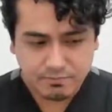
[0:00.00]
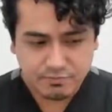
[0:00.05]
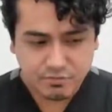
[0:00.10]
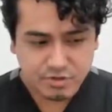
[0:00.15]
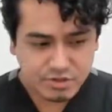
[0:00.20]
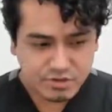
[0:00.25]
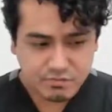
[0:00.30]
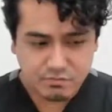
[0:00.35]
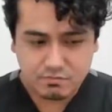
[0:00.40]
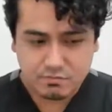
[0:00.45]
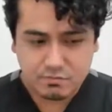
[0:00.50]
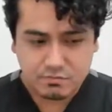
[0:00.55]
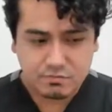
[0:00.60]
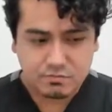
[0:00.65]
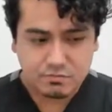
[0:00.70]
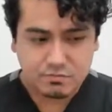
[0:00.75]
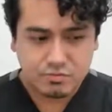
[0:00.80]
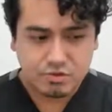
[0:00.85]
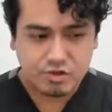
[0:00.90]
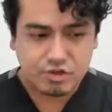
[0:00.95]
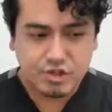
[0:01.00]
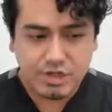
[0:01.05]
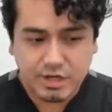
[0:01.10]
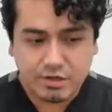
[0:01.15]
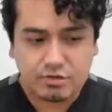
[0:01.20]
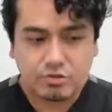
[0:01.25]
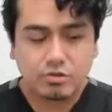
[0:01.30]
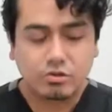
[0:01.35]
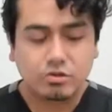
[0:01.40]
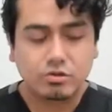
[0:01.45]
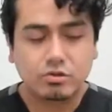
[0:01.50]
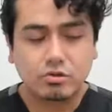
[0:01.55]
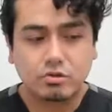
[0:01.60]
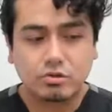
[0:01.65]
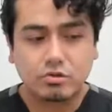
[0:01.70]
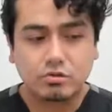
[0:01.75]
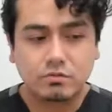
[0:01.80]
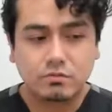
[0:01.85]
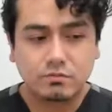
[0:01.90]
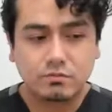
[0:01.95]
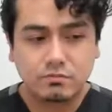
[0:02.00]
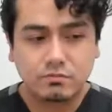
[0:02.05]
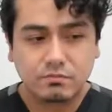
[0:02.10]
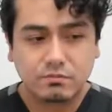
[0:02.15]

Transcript: just general